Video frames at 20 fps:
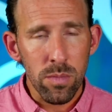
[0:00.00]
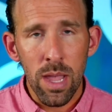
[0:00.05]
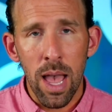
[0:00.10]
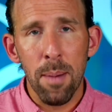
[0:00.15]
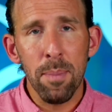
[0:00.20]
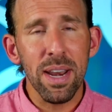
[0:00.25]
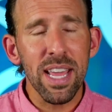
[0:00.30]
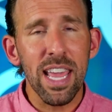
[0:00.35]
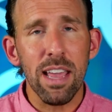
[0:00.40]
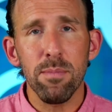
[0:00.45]

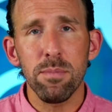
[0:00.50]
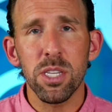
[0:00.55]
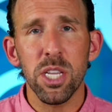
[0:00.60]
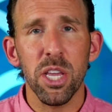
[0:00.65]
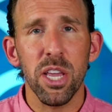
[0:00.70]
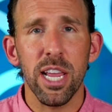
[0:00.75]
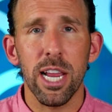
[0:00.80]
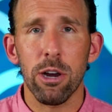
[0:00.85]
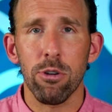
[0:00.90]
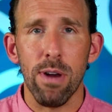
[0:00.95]
I'm going to give them
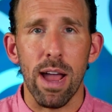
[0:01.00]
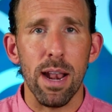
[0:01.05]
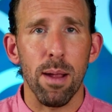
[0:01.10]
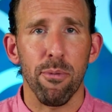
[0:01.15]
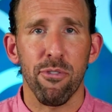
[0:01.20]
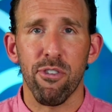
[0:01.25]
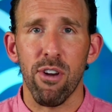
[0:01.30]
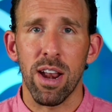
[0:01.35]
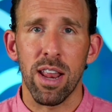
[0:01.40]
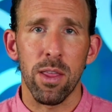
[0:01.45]
to you here right
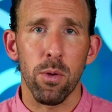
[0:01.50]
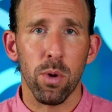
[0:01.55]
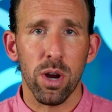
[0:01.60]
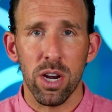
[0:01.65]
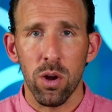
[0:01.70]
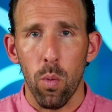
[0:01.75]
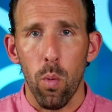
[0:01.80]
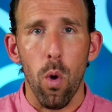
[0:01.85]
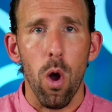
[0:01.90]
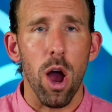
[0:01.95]
up front, and then we're
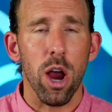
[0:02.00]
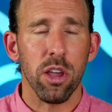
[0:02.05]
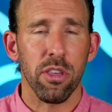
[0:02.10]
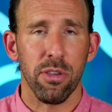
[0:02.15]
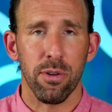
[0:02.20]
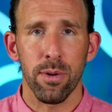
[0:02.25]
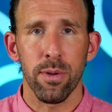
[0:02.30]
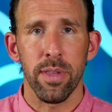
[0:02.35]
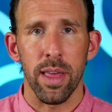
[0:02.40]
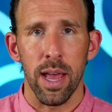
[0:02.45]
going to walk
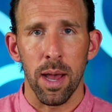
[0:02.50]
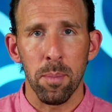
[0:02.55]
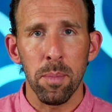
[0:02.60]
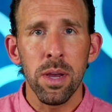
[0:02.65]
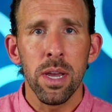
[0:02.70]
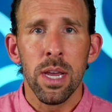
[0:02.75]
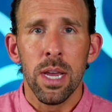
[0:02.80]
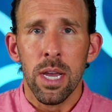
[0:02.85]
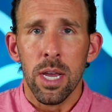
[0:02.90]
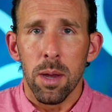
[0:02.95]
through
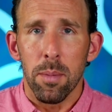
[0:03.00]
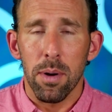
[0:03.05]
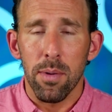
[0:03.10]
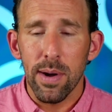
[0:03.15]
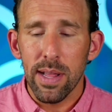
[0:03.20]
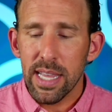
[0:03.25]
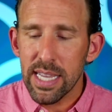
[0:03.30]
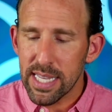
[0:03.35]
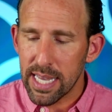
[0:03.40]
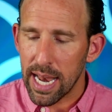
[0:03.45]
them. But
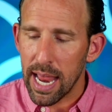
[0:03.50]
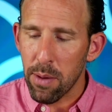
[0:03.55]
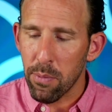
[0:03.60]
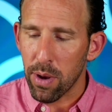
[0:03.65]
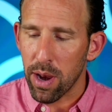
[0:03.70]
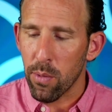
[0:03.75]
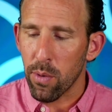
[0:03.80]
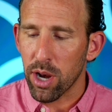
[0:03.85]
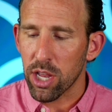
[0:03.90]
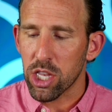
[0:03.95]
really, today,
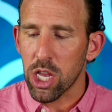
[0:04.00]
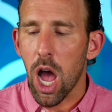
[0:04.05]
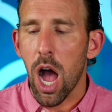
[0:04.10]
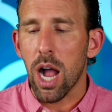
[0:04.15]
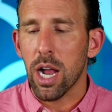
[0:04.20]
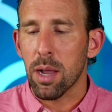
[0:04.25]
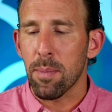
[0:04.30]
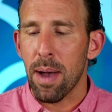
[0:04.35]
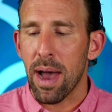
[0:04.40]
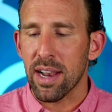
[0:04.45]
what I want to
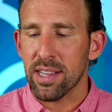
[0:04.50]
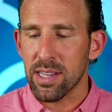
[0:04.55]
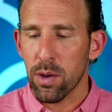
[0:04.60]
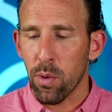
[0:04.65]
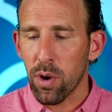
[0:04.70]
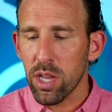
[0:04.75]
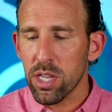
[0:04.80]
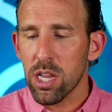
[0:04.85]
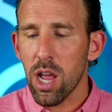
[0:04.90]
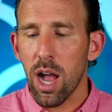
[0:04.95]
talk about is I
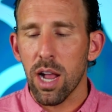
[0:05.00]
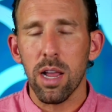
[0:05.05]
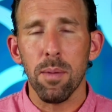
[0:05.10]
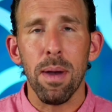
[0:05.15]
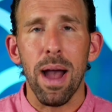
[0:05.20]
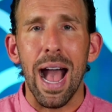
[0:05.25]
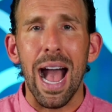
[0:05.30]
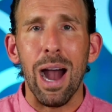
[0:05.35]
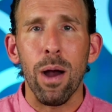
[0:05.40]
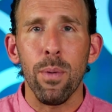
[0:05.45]
want to talk
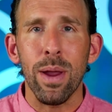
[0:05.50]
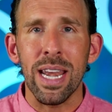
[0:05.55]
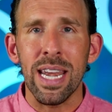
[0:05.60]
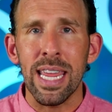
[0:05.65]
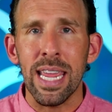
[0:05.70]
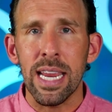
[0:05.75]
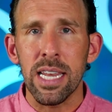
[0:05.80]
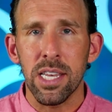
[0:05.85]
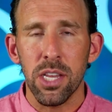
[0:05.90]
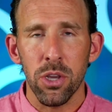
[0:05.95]
about how we
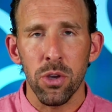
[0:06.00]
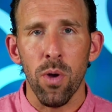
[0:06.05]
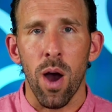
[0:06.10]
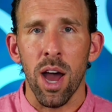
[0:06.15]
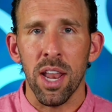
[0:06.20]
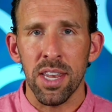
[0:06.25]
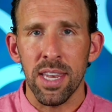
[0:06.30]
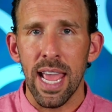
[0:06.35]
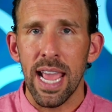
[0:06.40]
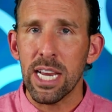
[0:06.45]
need to,
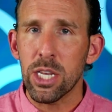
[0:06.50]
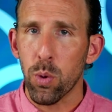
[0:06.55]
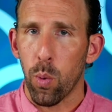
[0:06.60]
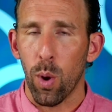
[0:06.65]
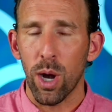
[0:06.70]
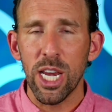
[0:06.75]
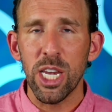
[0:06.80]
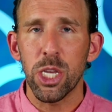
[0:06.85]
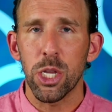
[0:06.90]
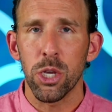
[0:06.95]
on day
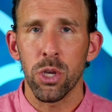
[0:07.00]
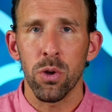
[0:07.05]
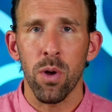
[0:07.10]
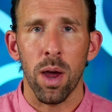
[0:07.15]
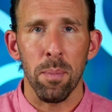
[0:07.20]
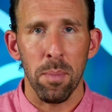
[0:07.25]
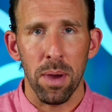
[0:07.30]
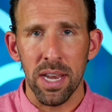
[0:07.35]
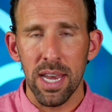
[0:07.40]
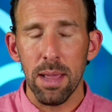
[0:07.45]
22,
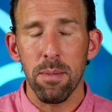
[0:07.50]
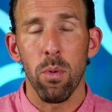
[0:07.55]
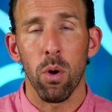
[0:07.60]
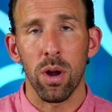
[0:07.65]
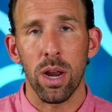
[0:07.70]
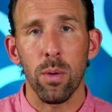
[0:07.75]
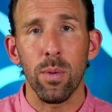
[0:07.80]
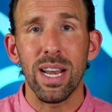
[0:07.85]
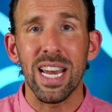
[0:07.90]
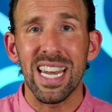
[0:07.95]
on Monday
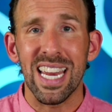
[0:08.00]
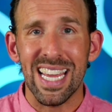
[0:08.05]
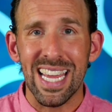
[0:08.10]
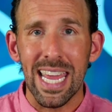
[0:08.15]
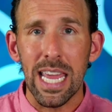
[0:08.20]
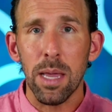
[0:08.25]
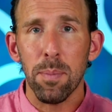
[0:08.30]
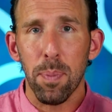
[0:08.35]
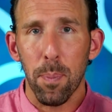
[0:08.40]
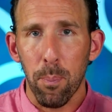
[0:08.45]
morning, we need to
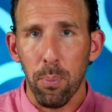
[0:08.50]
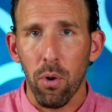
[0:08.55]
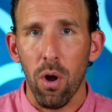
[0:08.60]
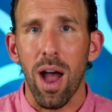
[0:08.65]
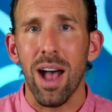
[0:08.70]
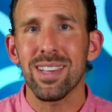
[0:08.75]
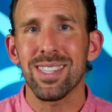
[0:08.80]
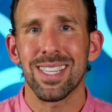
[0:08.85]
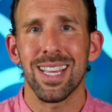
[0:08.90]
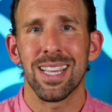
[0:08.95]
keep
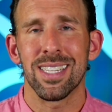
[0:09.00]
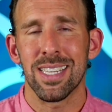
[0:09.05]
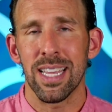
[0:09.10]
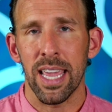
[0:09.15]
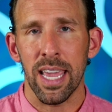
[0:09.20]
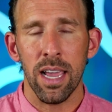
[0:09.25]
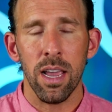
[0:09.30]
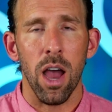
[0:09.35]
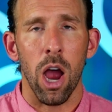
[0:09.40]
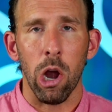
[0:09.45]

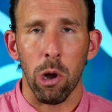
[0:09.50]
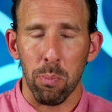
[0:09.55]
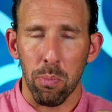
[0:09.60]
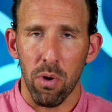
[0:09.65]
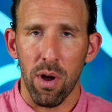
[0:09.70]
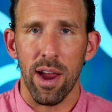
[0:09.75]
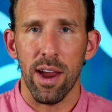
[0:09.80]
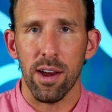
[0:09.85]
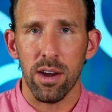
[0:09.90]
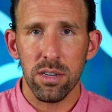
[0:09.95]
processing our
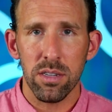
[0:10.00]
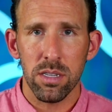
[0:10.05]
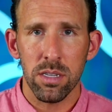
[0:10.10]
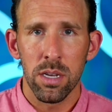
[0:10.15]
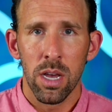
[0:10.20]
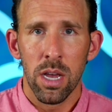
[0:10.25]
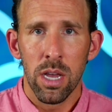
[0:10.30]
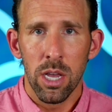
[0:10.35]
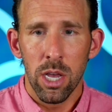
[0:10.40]
prayers.